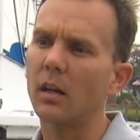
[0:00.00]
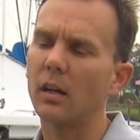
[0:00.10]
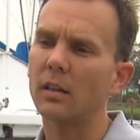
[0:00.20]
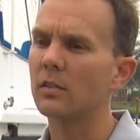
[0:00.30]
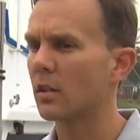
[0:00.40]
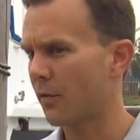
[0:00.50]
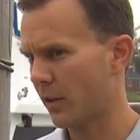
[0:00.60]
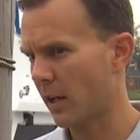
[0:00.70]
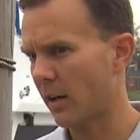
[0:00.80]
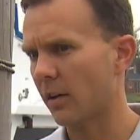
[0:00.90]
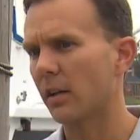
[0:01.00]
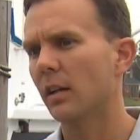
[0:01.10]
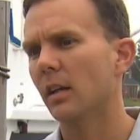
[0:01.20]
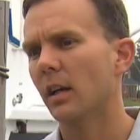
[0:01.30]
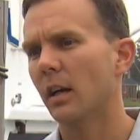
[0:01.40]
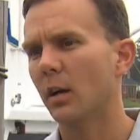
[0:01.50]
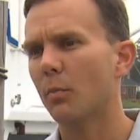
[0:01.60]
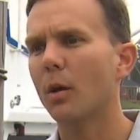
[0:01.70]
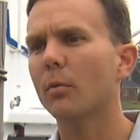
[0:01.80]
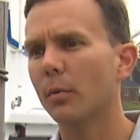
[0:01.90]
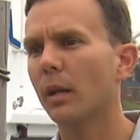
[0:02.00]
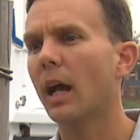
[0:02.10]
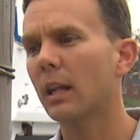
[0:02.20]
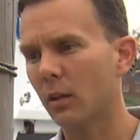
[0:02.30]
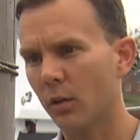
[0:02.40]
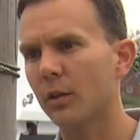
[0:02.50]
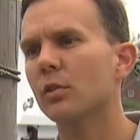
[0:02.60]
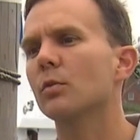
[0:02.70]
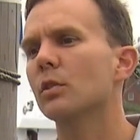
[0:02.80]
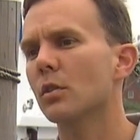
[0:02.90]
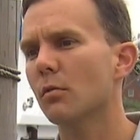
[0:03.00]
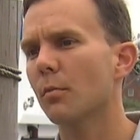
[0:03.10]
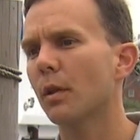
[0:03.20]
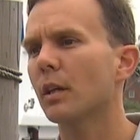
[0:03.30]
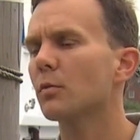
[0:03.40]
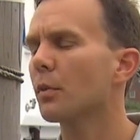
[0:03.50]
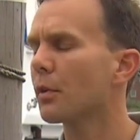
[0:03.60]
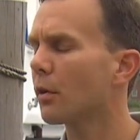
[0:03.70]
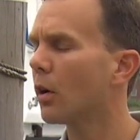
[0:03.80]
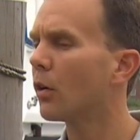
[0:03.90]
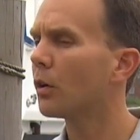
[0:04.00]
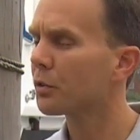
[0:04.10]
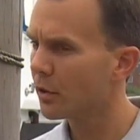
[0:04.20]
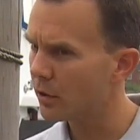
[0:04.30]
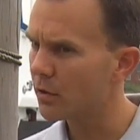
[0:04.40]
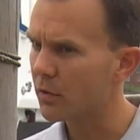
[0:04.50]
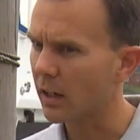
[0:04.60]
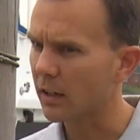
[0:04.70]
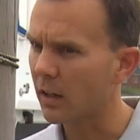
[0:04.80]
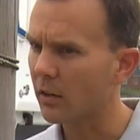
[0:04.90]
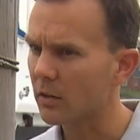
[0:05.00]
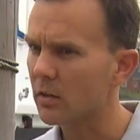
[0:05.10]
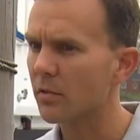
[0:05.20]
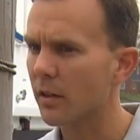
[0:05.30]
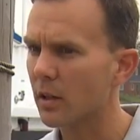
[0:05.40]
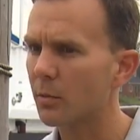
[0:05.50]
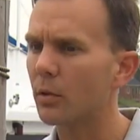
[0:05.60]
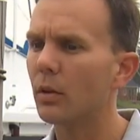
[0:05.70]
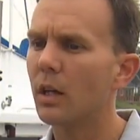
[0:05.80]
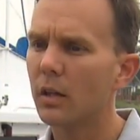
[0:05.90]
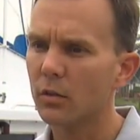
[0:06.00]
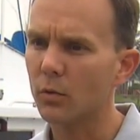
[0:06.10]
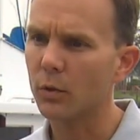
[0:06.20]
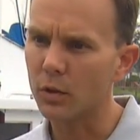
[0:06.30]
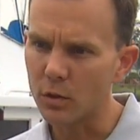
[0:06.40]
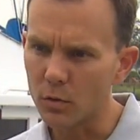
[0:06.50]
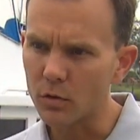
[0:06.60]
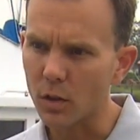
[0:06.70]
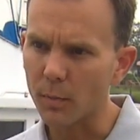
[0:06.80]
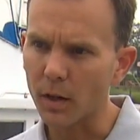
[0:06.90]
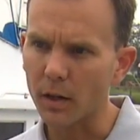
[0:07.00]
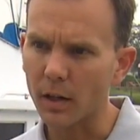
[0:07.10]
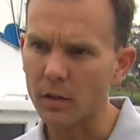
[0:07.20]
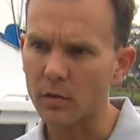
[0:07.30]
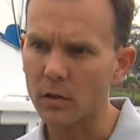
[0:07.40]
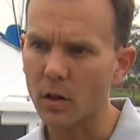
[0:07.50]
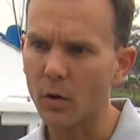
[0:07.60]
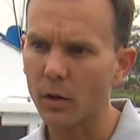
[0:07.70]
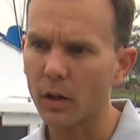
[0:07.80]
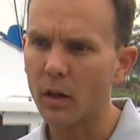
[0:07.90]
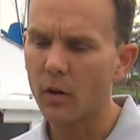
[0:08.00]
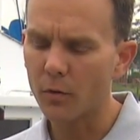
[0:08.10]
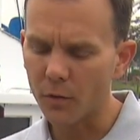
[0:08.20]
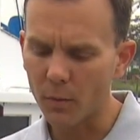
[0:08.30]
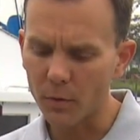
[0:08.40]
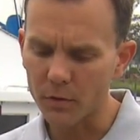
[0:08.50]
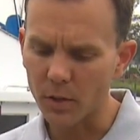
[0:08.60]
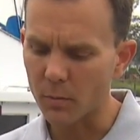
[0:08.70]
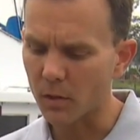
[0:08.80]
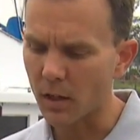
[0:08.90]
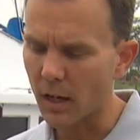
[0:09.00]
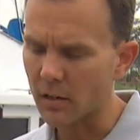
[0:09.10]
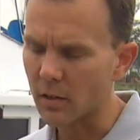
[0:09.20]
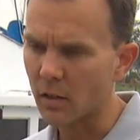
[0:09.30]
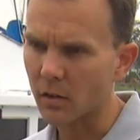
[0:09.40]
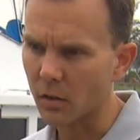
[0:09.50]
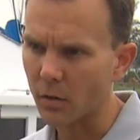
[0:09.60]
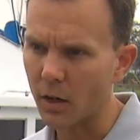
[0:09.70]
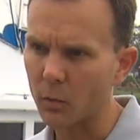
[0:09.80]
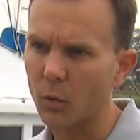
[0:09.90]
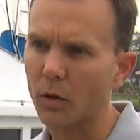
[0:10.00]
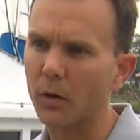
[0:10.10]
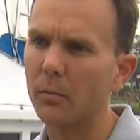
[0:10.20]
in Suffolk County. Probably not large sewage treatment plants, but there are alternative technologies available to reduce the amount of nitrogen going from those septic tanks into the groundwater.